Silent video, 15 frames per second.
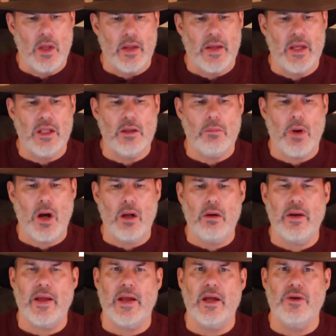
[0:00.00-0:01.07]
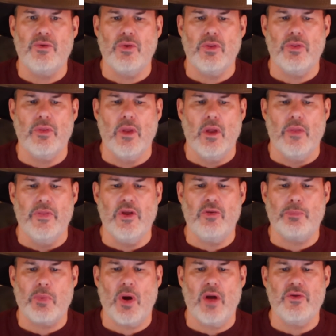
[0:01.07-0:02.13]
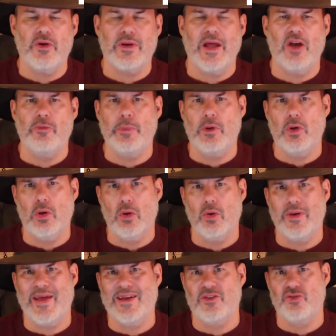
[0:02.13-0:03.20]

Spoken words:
In the modern age, this project has been known as